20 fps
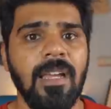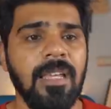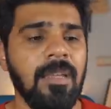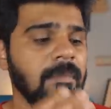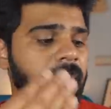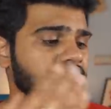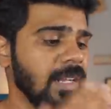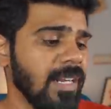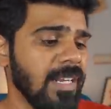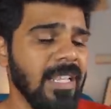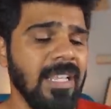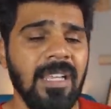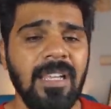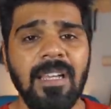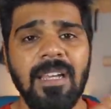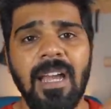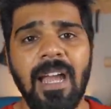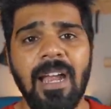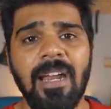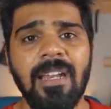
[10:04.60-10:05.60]
I keep
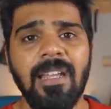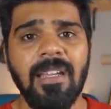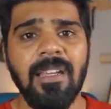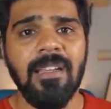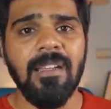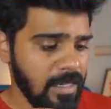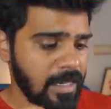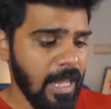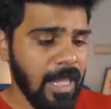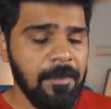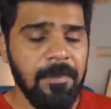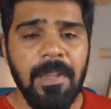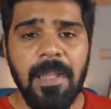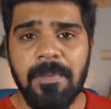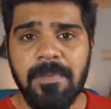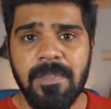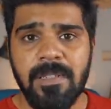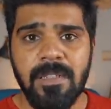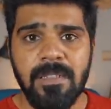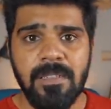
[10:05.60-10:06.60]
cutting, adding, time
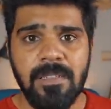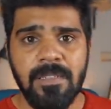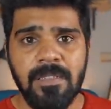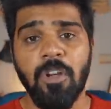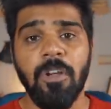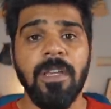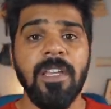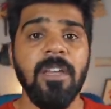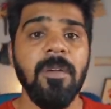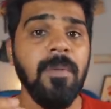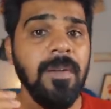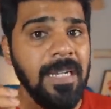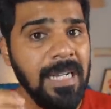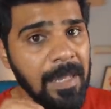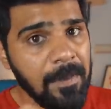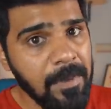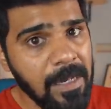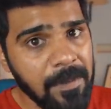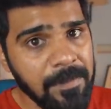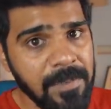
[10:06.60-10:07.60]
lapses. Talking about
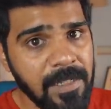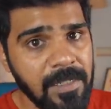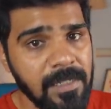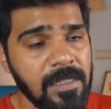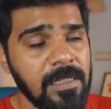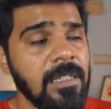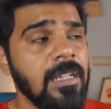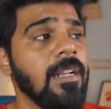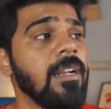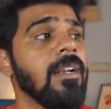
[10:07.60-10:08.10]
time lapses.